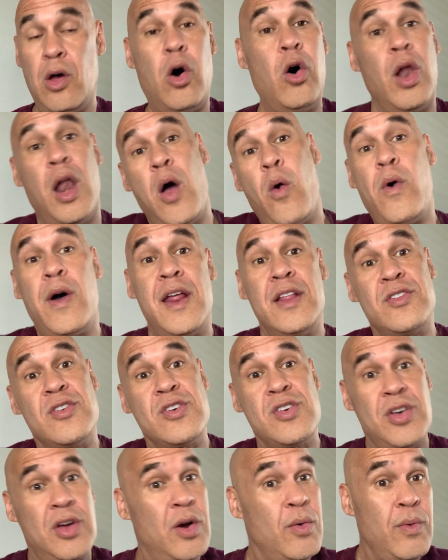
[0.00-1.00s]
All I wanted to
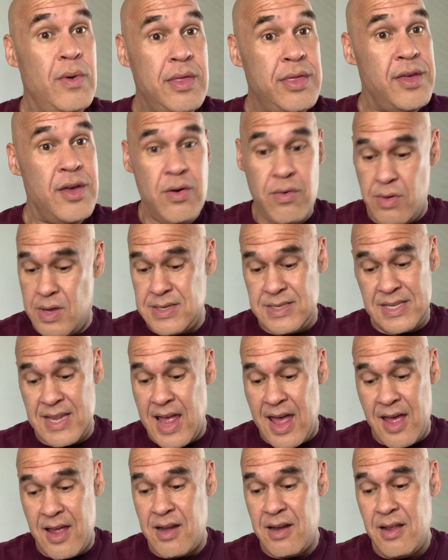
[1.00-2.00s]
share with you is
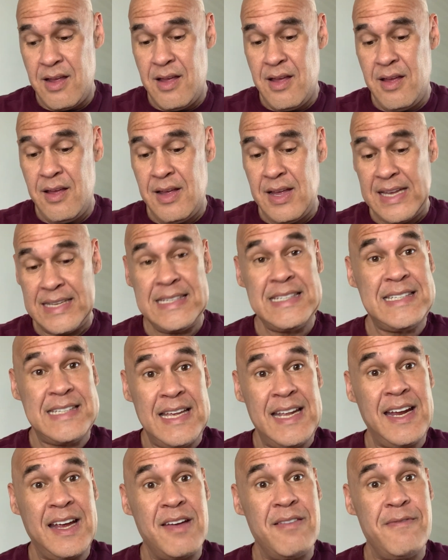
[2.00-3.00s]
that
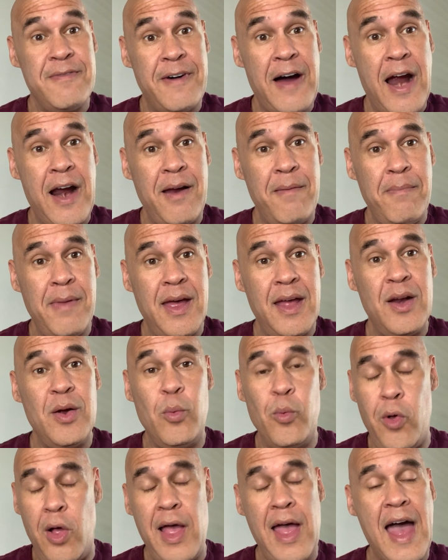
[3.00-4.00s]
acidic environment
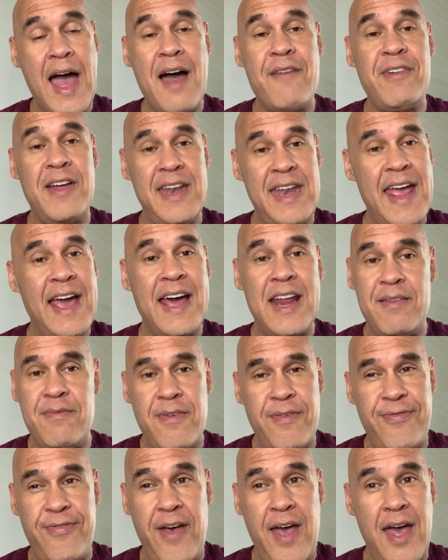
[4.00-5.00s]
will have a negative
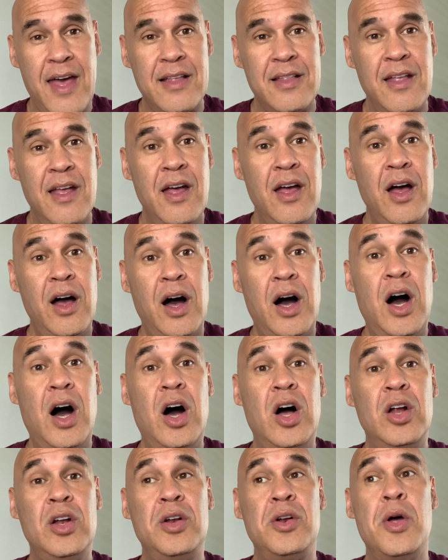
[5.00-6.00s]
effect
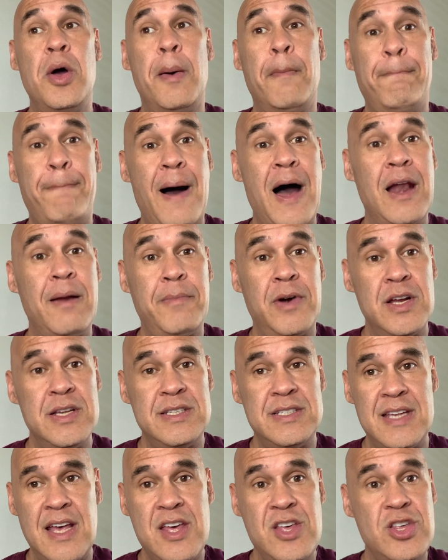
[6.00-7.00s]
on
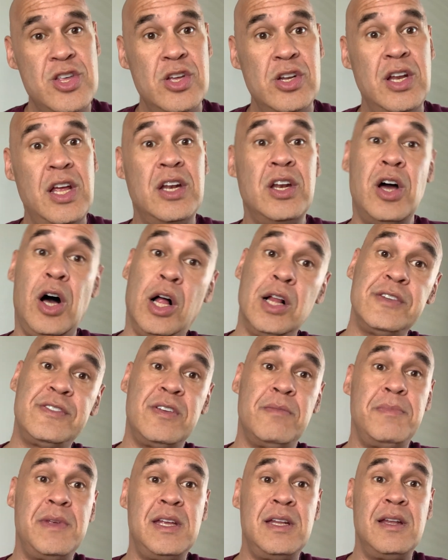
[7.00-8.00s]
polymerization and
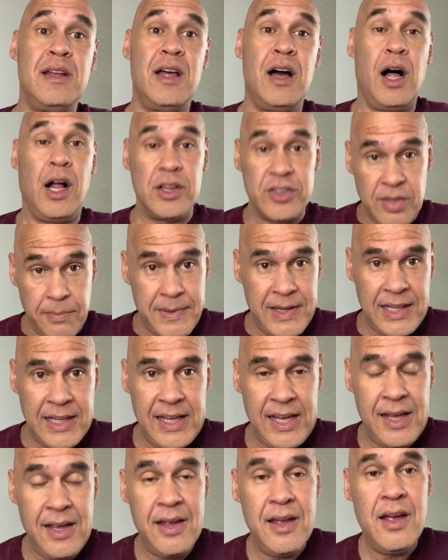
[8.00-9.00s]

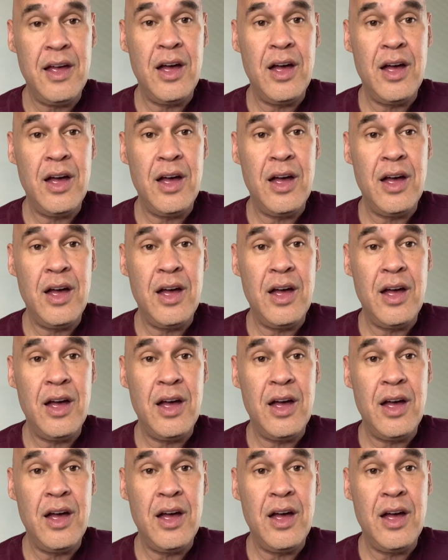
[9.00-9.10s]
ultimately